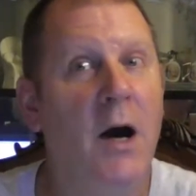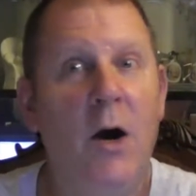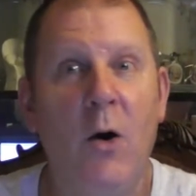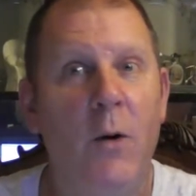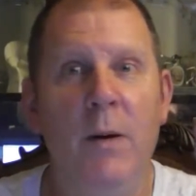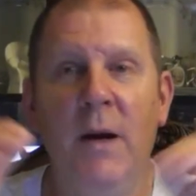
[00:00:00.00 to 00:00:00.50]

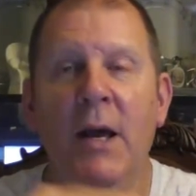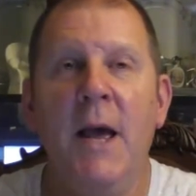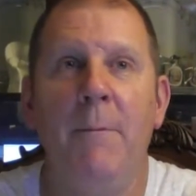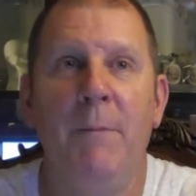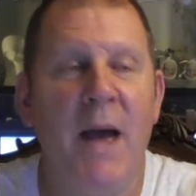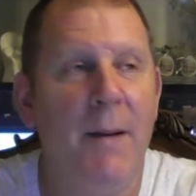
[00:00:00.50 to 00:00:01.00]
oh,
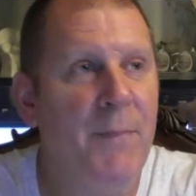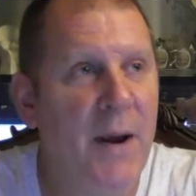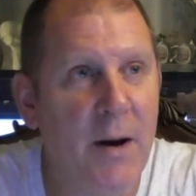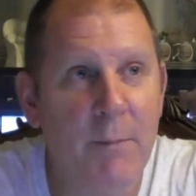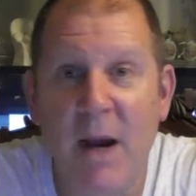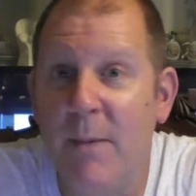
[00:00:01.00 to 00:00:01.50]
Matt
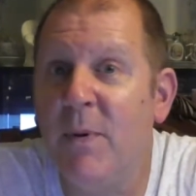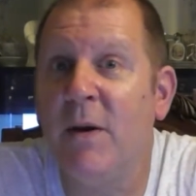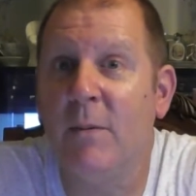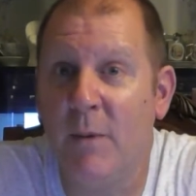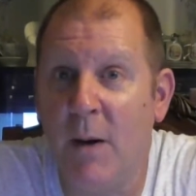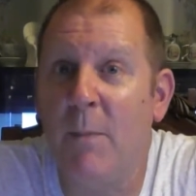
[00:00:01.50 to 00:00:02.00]
Peart might be
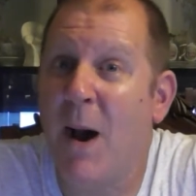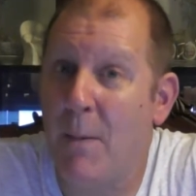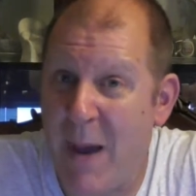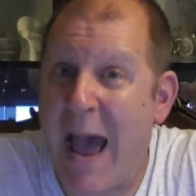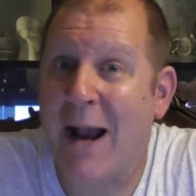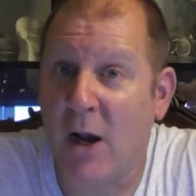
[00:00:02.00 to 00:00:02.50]
a, a, a
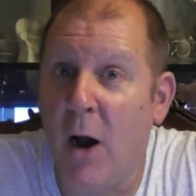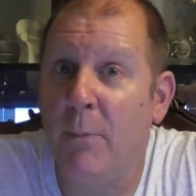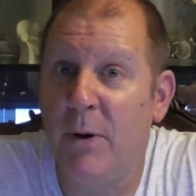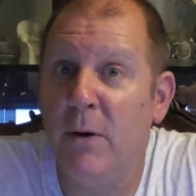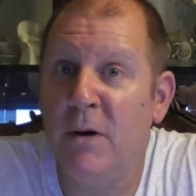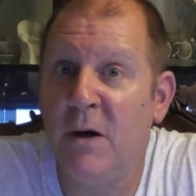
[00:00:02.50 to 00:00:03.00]

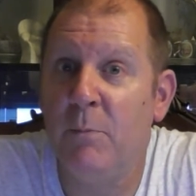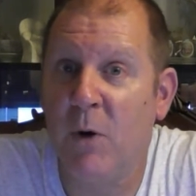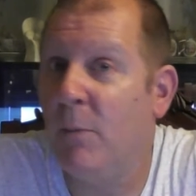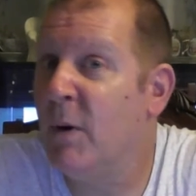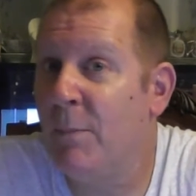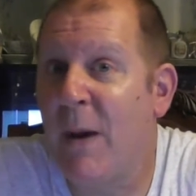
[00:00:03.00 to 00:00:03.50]
backup,
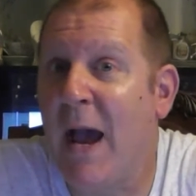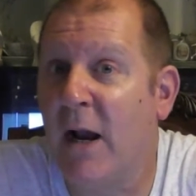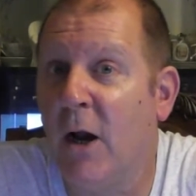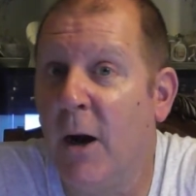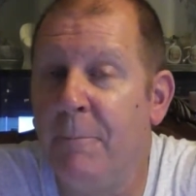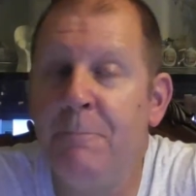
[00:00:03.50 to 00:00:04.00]
permanent
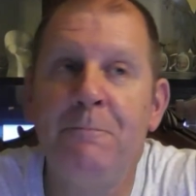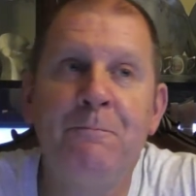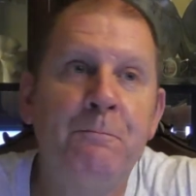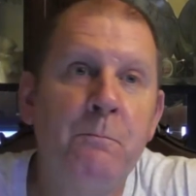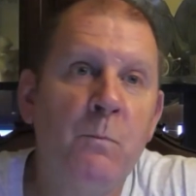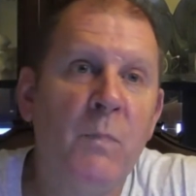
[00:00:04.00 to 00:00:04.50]
backup.
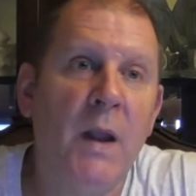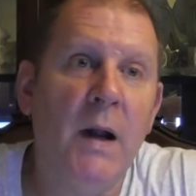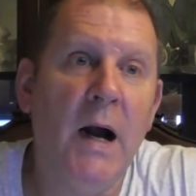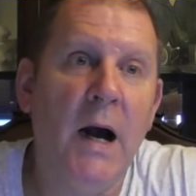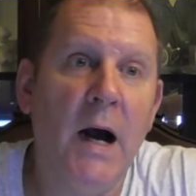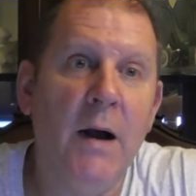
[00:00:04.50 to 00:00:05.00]

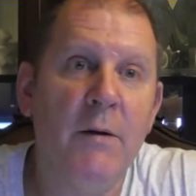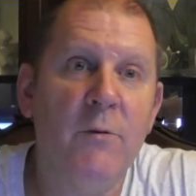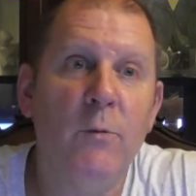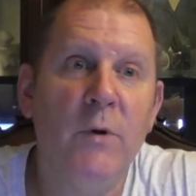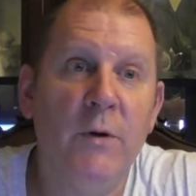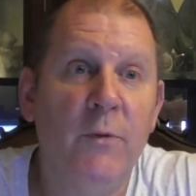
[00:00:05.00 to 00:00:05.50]
Uh,
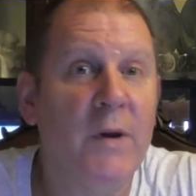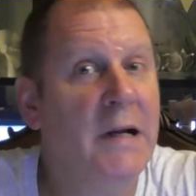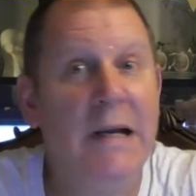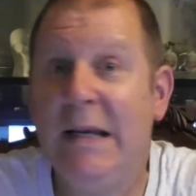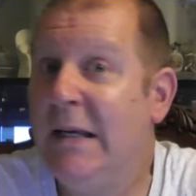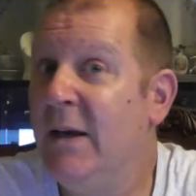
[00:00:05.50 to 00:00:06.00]
if
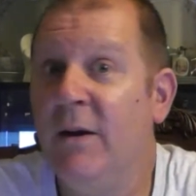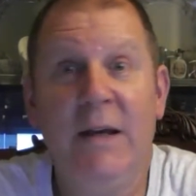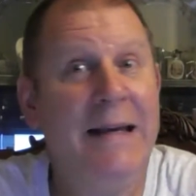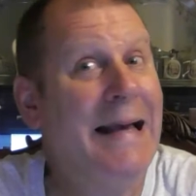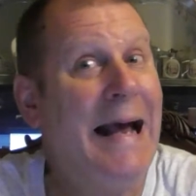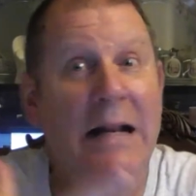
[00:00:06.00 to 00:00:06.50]
you know,
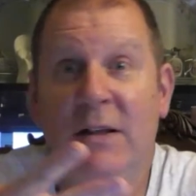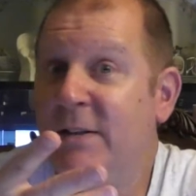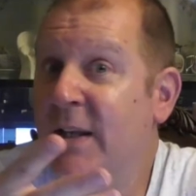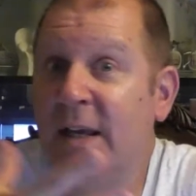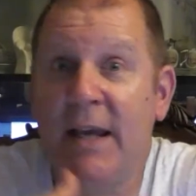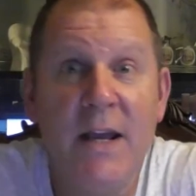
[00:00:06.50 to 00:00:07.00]
honest,
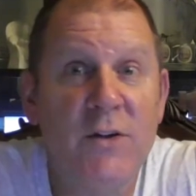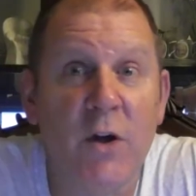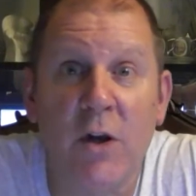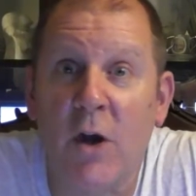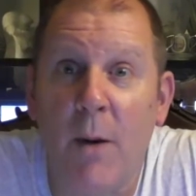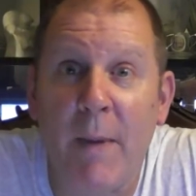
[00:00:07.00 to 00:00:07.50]
Nick Gates
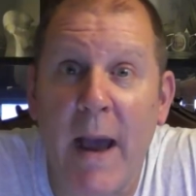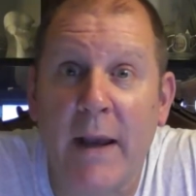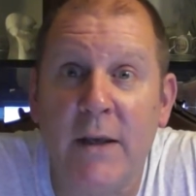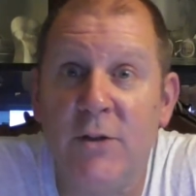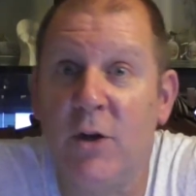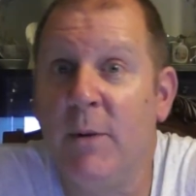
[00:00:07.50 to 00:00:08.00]
going to come back,
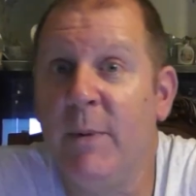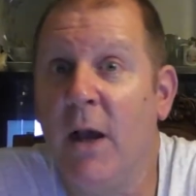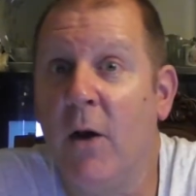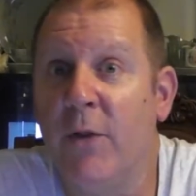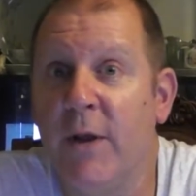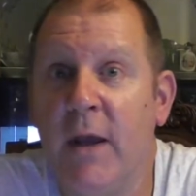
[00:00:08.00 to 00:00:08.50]
he's going to be
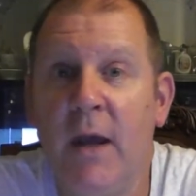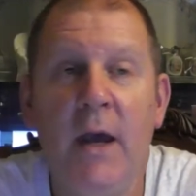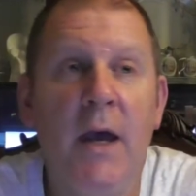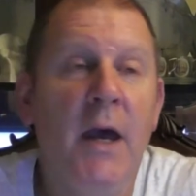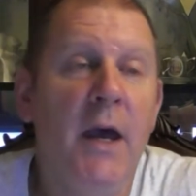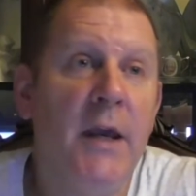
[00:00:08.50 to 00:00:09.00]
healthy.
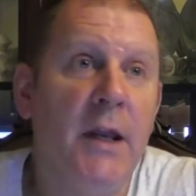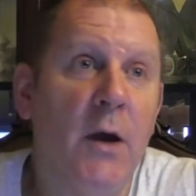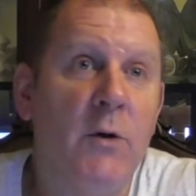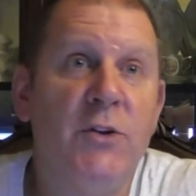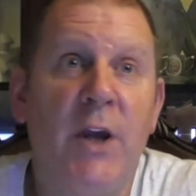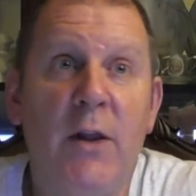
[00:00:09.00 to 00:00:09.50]
You
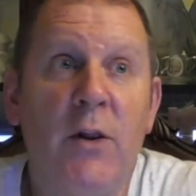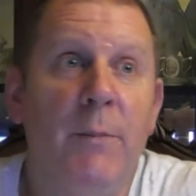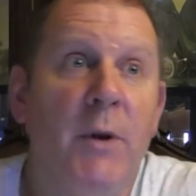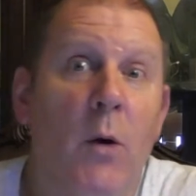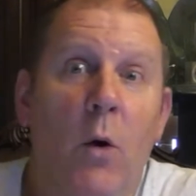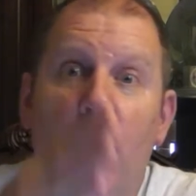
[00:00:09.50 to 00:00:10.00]
know, Shane
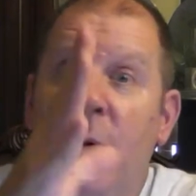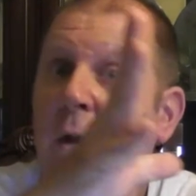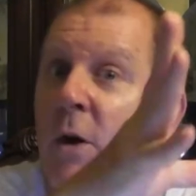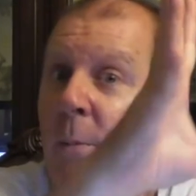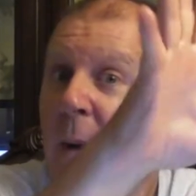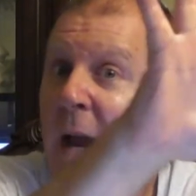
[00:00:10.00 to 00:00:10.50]
Lemieux, hopefully
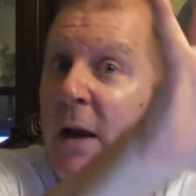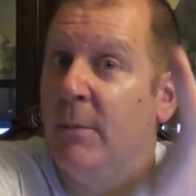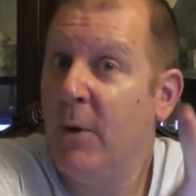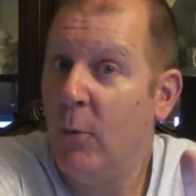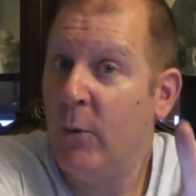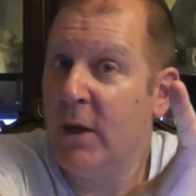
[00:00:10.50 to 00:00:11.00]
come back and
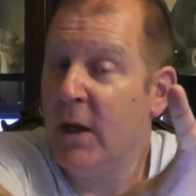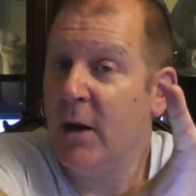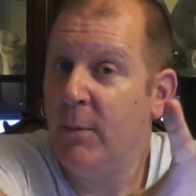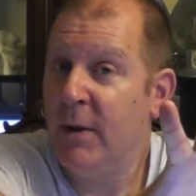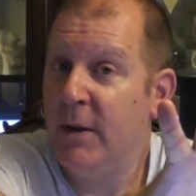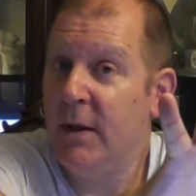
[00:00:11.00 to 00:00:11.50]
hope we can get
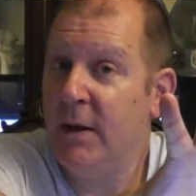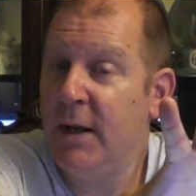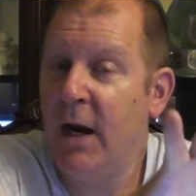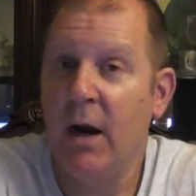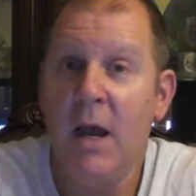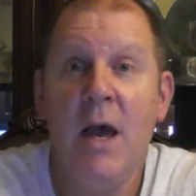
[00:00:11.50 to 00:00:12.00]
him in, in there.